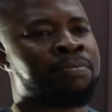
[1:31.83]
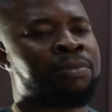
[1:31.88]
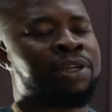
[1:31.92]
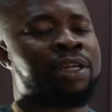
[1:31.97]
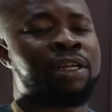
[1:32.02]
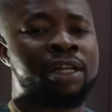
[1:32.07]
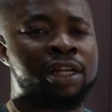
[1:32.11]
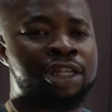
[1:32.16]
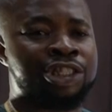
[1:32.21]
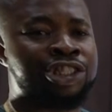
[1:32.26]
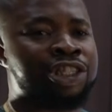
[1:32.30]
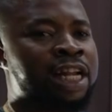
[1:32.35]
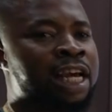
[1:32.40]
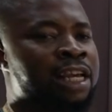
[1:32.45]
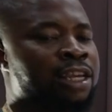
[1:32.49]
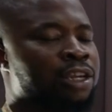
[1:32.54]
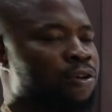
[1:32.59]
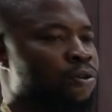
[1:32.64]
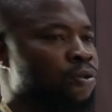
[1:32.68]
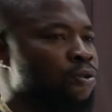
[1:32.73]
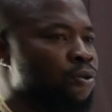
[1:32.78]

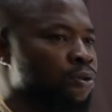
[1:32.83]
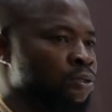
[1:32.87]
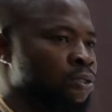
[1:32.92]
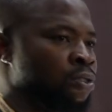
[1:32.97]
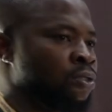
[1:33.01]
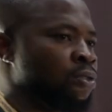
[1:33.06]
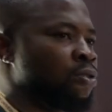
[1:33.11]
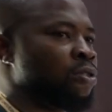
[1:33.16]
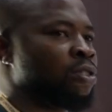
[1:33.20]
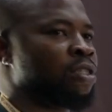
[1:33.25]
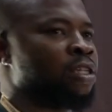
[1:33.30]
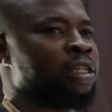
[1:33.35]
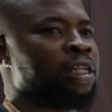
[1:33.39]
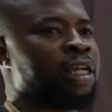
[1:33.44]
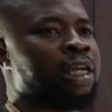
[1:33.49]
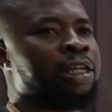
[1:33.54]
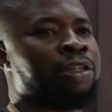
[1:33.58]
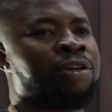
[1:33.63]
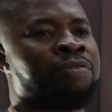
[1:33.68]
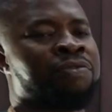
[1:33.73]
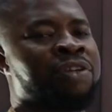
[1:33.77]
English-like codes using
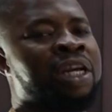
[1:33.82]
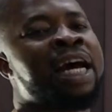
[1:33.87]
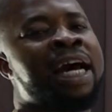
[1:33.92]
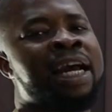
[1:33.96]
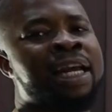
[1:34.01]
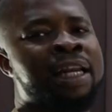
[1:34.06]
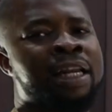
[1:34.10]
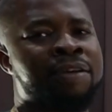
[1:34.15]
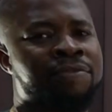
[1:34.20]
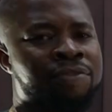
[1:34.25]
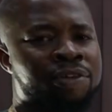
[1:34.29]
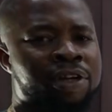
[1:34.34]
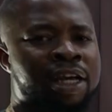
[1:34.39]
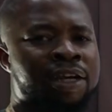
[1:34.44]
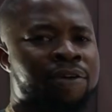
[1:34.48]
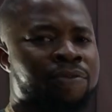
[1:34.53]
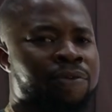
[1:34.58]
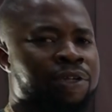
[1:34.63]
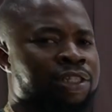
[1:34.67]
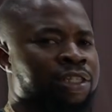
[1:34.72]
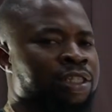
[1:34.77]
any of the high-level
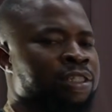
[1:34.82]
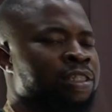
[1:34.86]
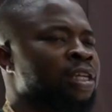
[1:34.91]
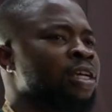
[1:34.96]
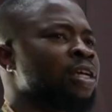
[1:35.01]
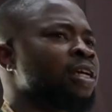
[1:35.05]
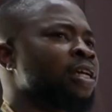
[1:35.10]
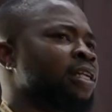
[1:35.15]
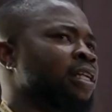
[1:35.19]
languages.